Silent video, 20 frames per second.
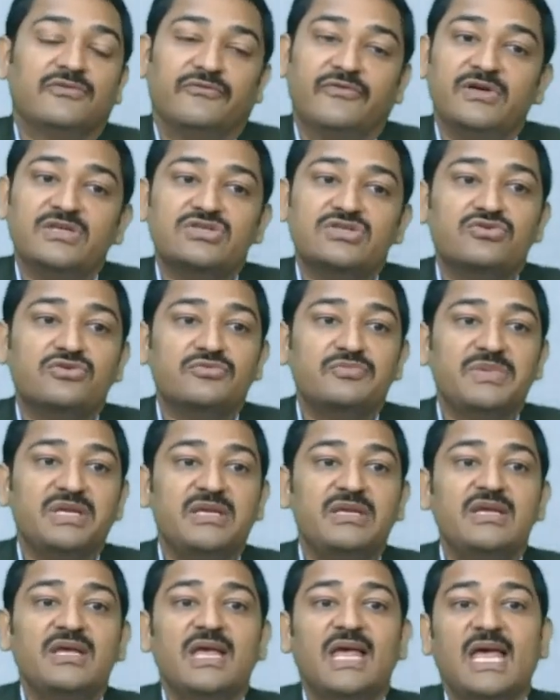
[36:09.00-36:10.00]
First could
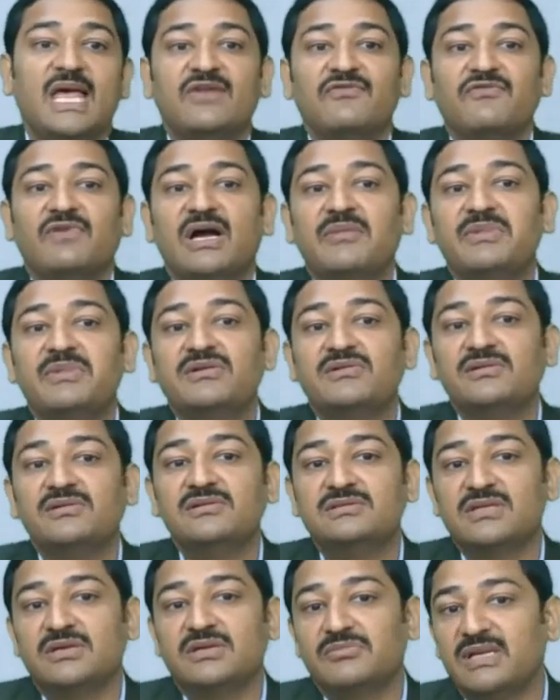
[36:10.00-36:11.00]
be
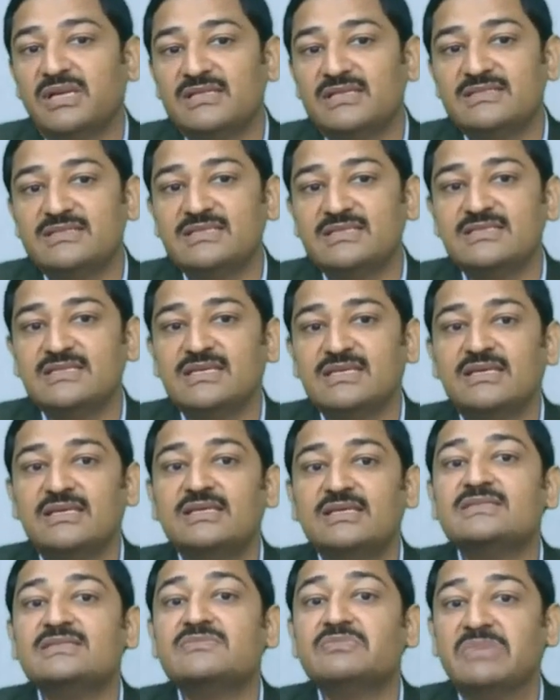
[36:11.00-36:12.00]
environmental turbulences
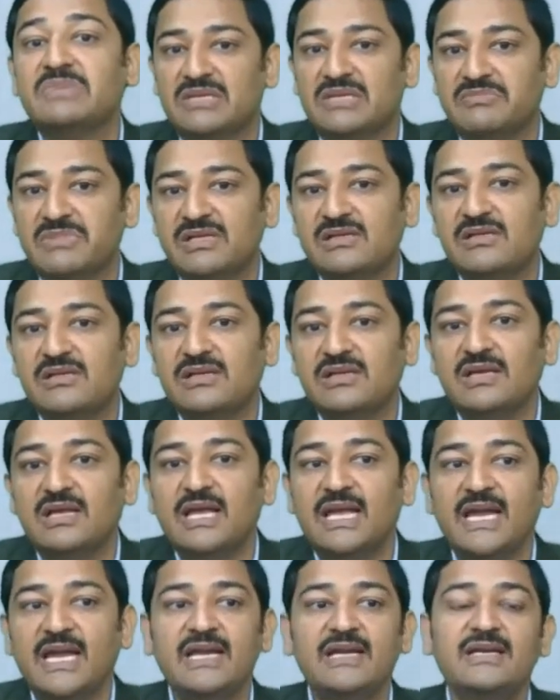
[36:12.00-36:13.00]
is minimal
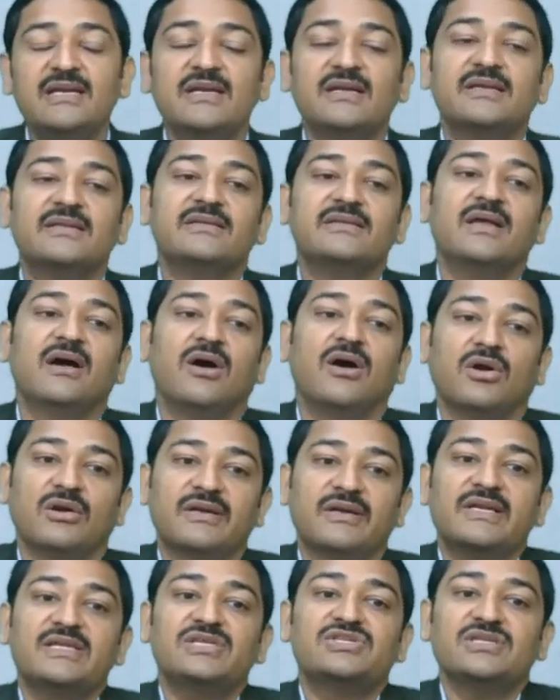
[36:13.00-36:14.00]
and the
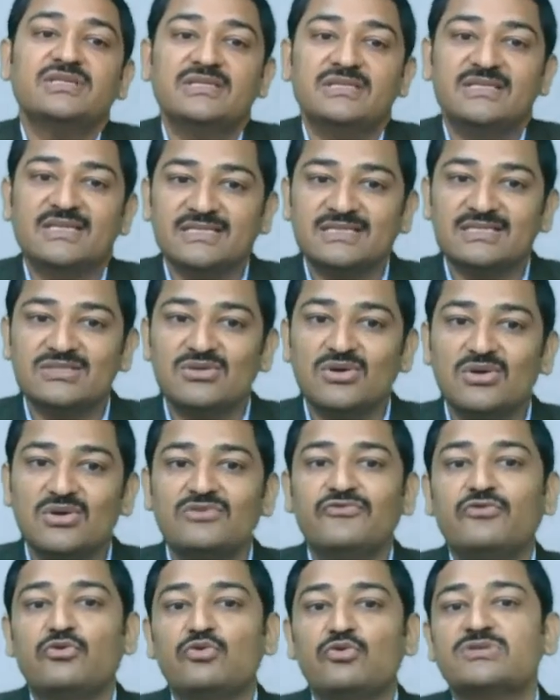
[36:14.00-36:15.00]
organization does
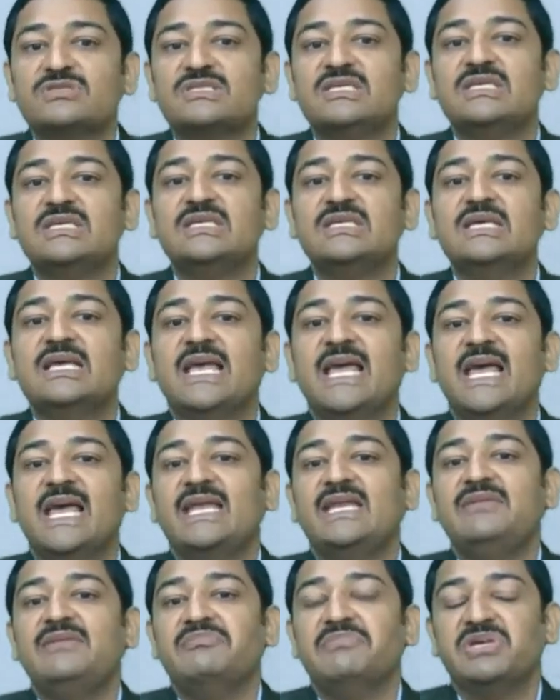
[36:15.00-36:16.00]
not foresee
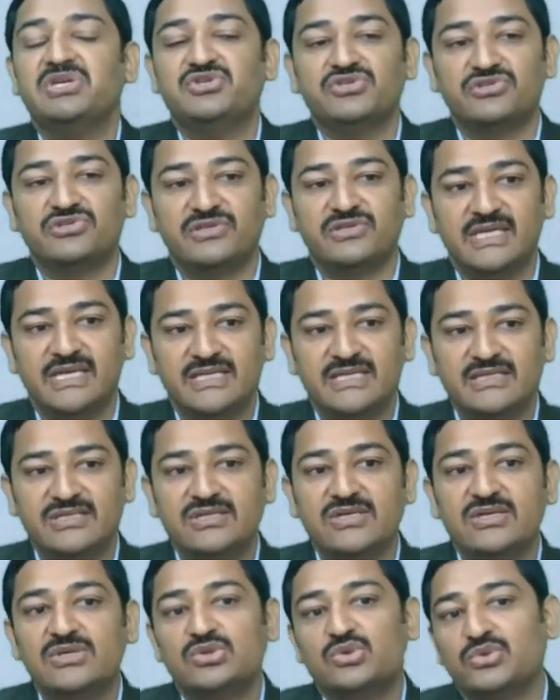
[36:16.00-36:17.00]
any major threat
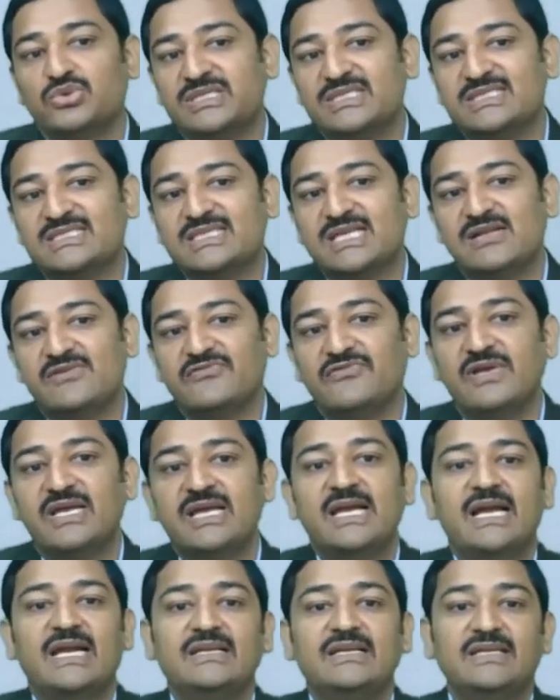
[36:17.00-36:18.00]
to itself
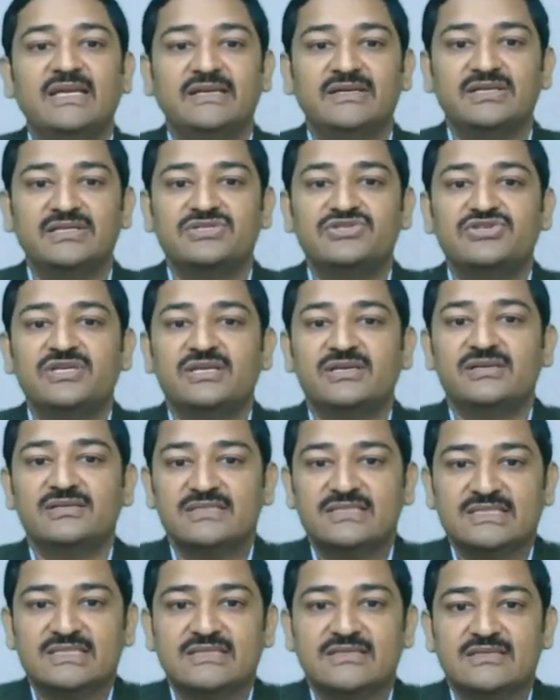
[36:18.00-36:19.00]
and the industry
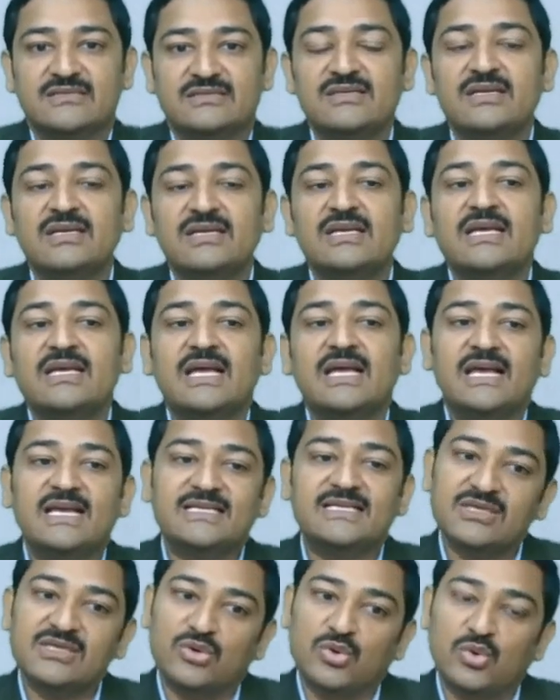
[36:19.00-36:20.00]
concerned
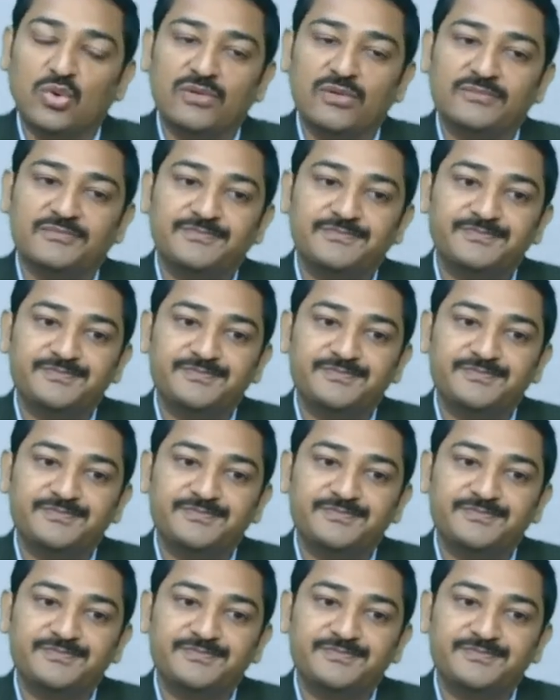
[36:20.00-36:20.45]
as a whole.